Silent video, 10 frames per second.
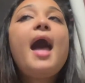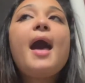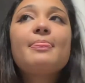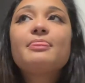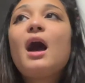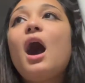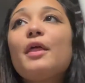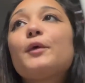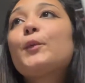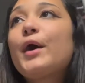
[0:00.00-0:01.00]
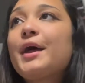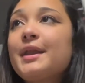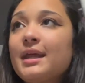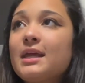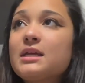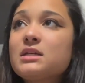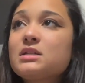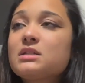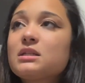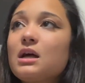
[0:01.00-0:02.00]
and the other one
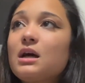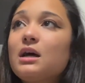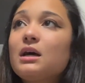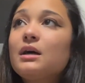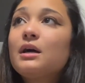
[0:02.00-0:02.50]
is I